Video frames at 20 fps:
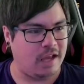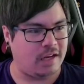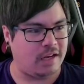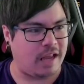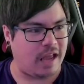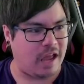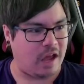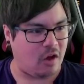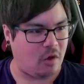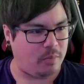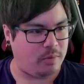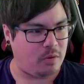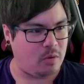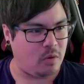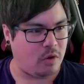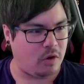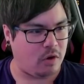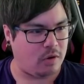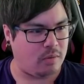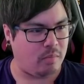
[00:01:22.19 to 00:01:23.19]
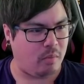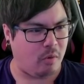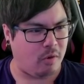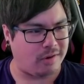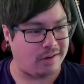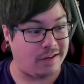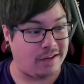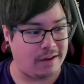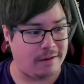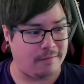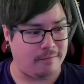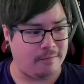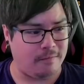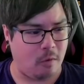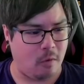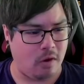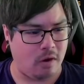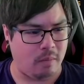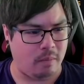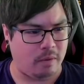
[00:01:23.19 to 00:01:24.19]
To help you earn more T
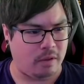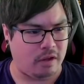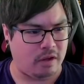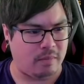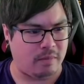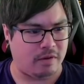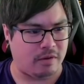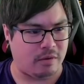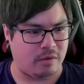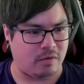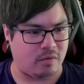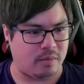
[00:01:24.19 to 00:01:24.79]
four Ability Materials,